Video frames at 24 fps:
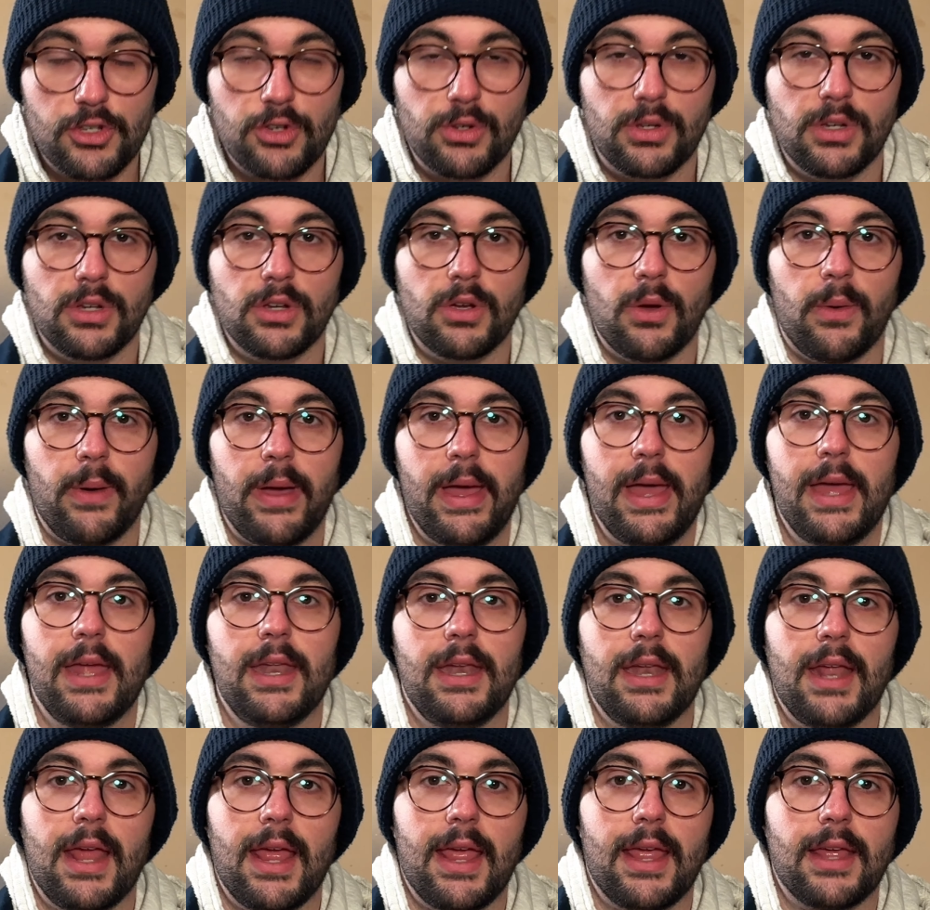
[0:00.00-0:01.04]
you can go
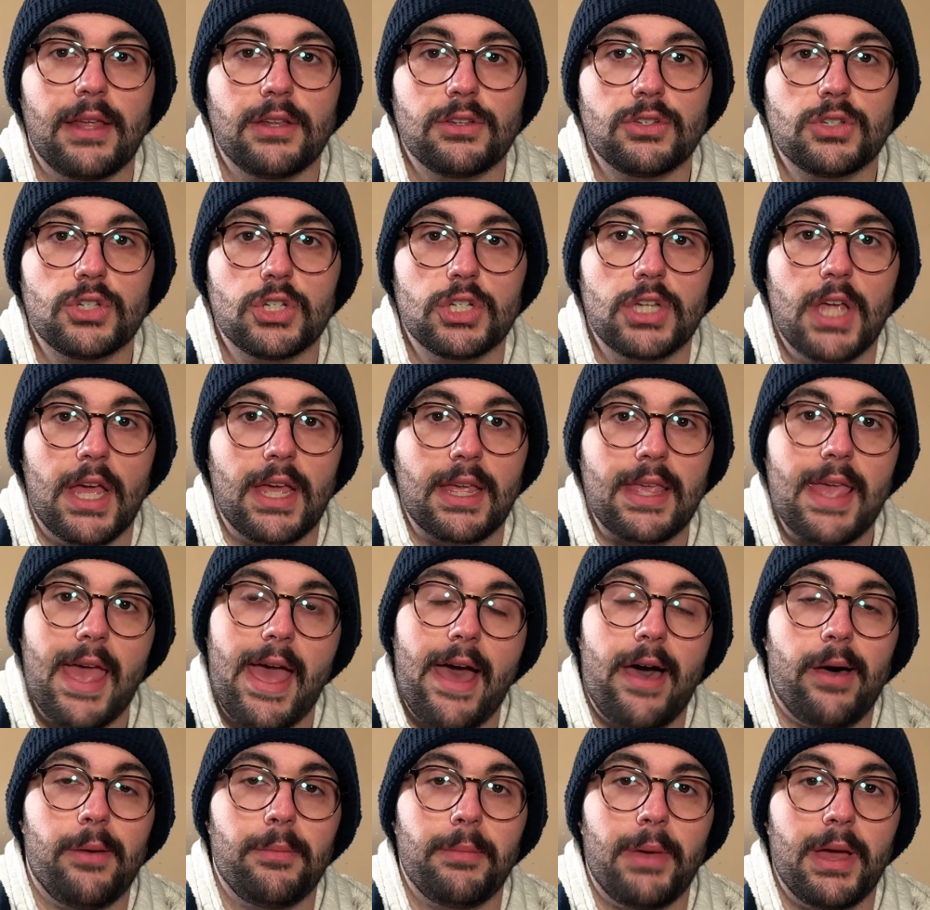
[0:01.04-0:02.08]
ahead and check
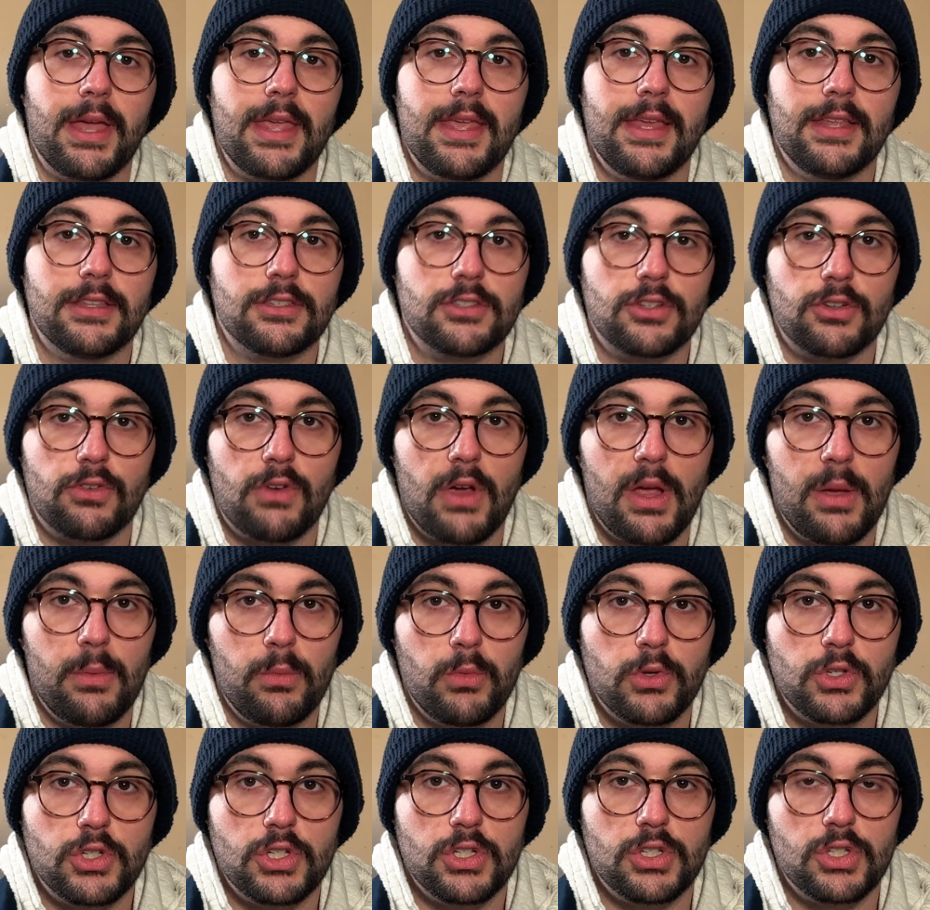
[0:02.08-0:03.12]
out my Instagram,
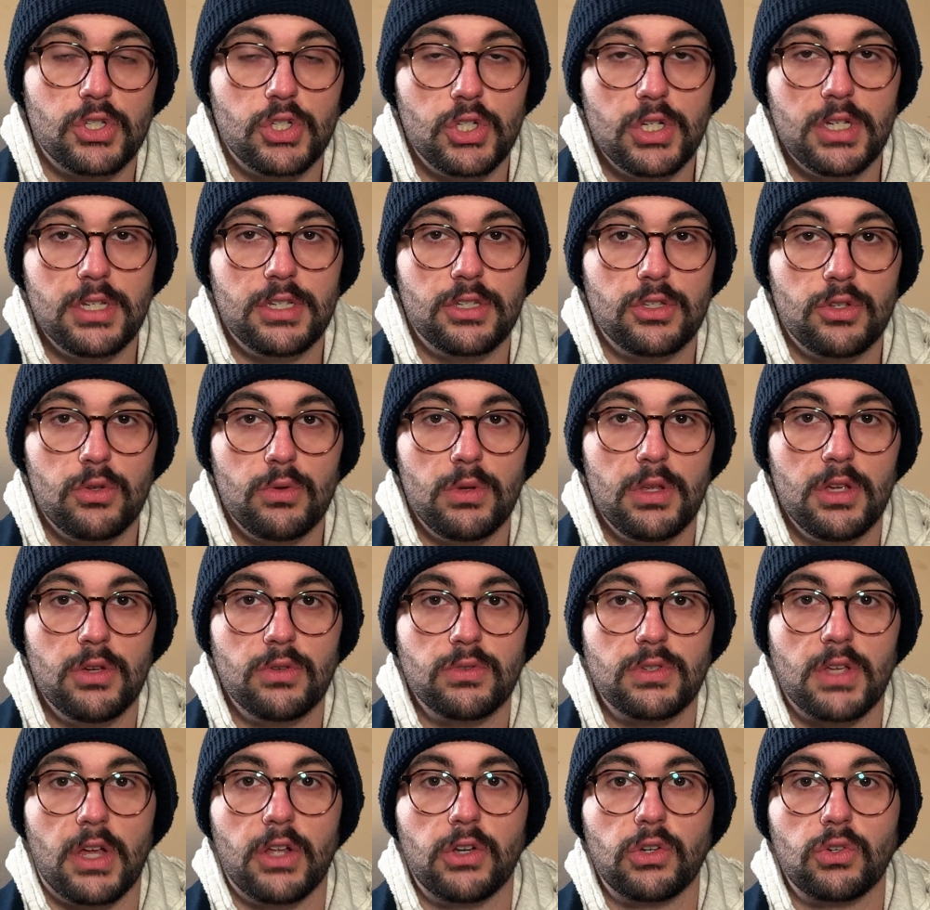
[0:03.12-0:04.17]
which is
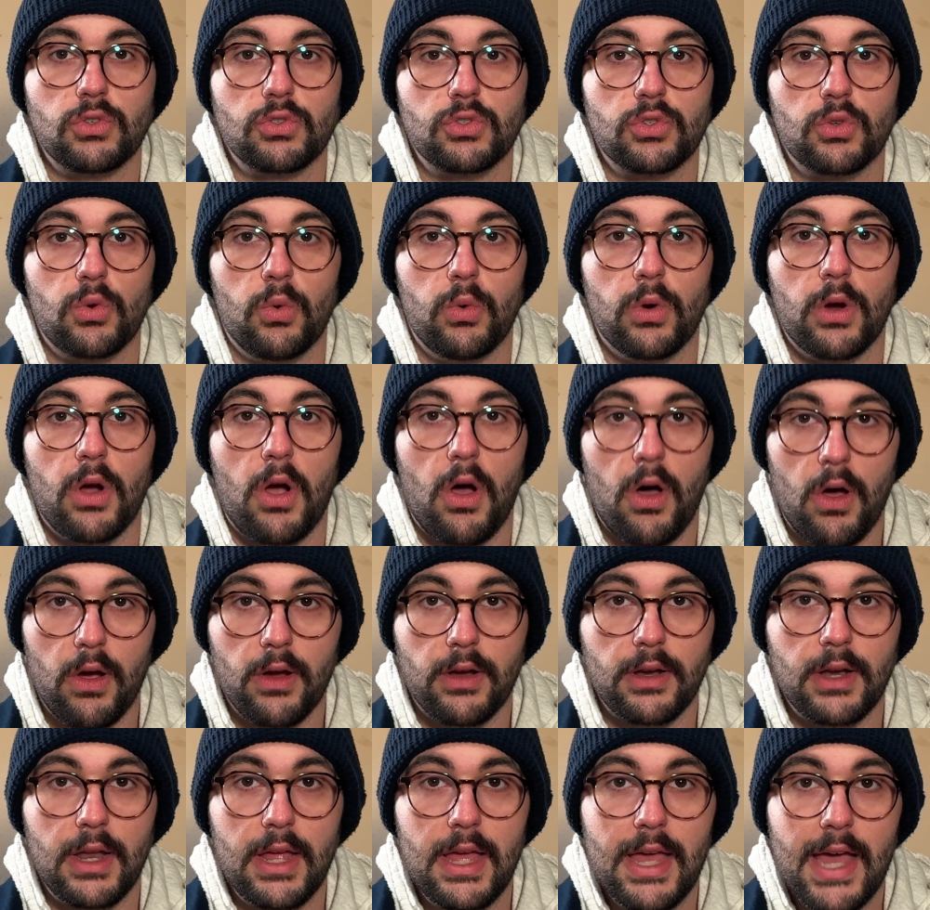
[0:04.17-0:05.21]

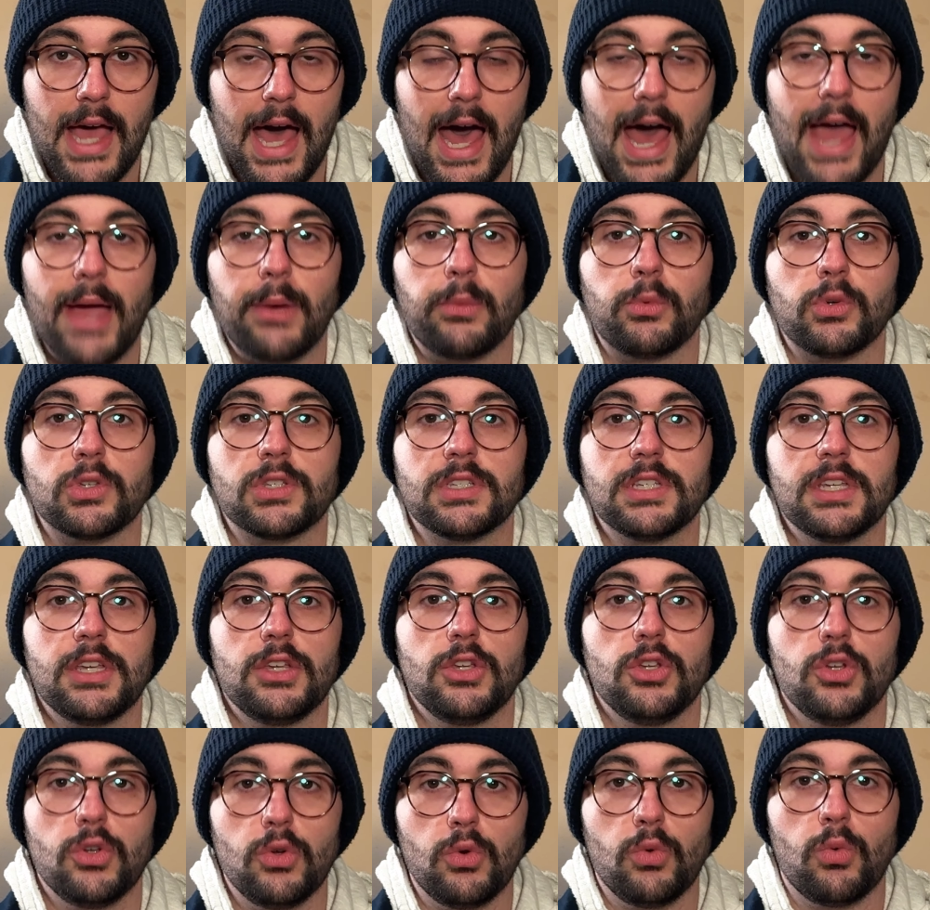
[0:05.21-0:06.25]
gstudios_art. I will see
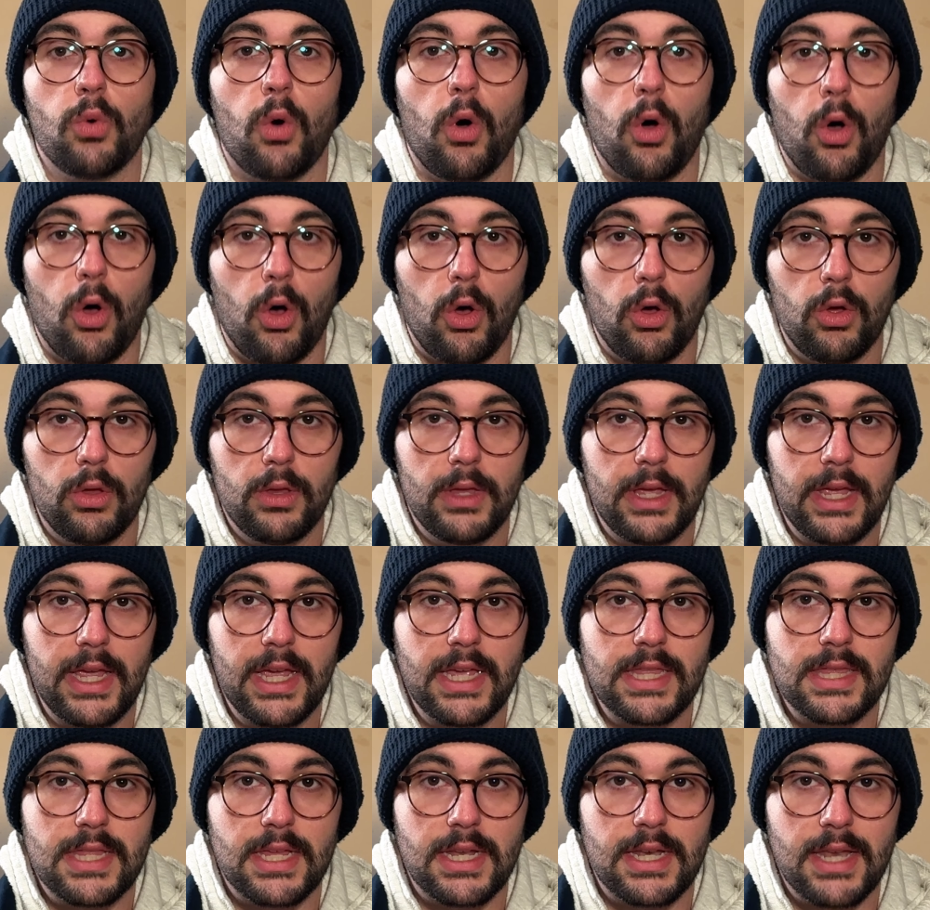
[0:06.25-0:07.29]
you all
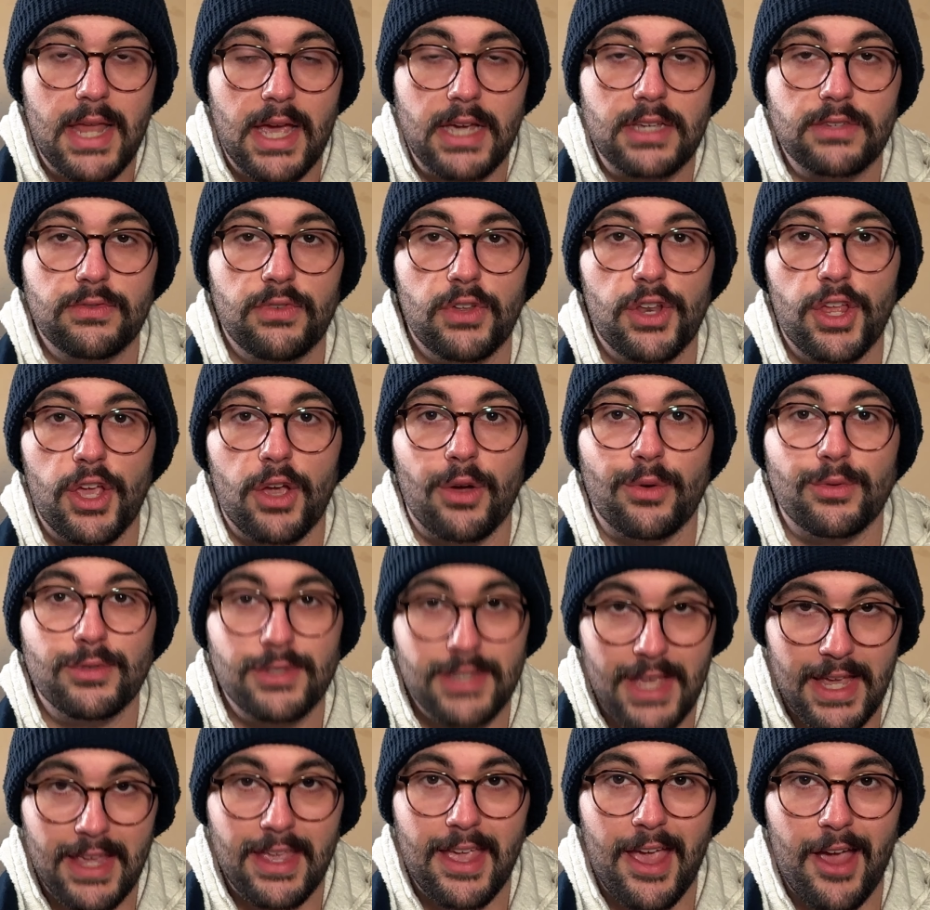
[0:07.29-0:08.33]
in the next video.
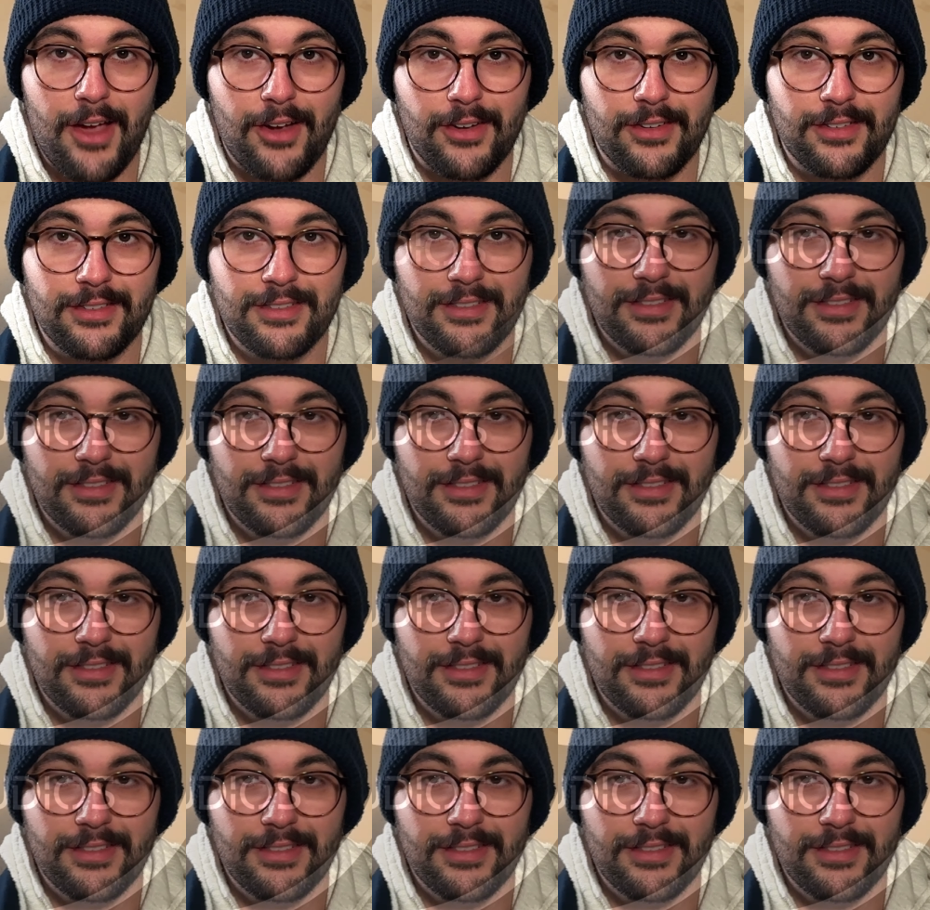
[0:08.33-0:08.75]
Take care.